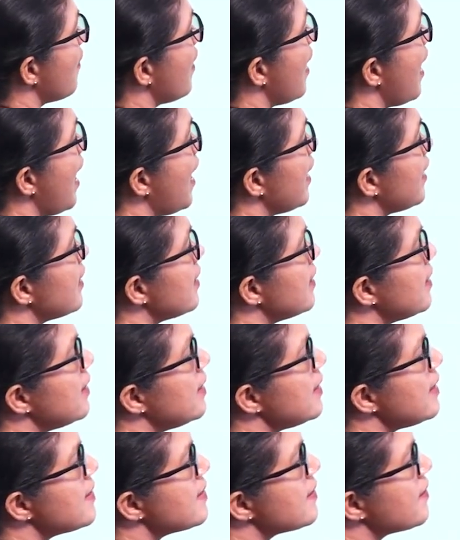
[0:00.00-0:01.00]
angle
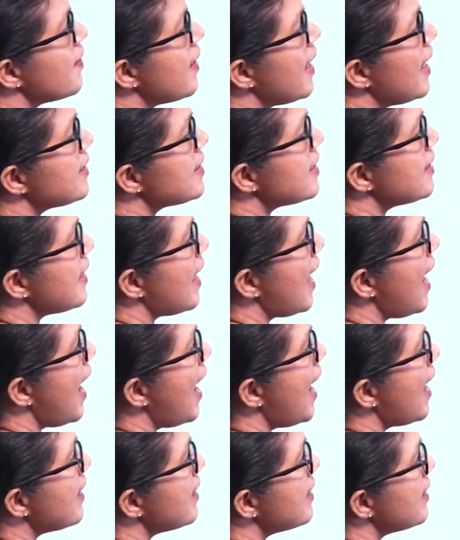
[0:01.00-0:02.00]
is greater
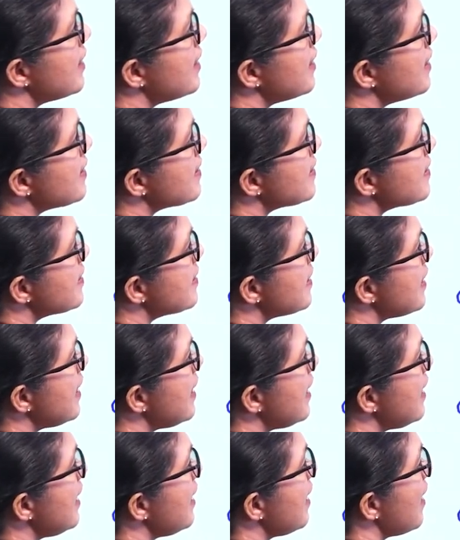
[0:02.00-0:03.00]
than
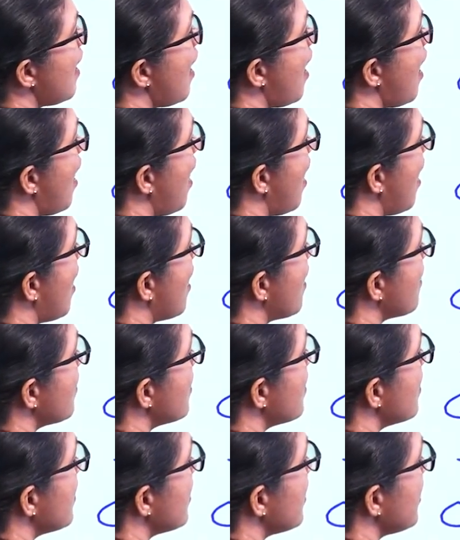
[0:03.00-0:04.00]

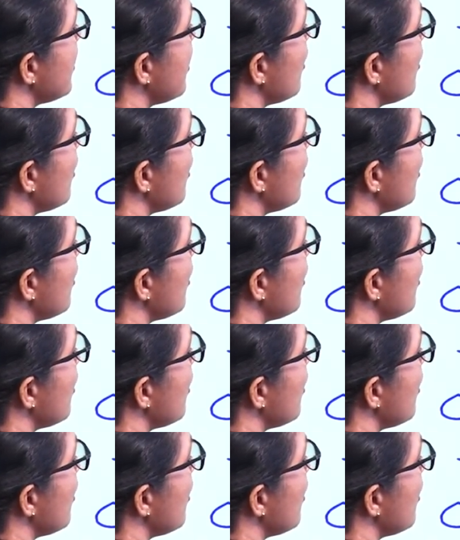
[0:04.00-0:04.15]
CRQ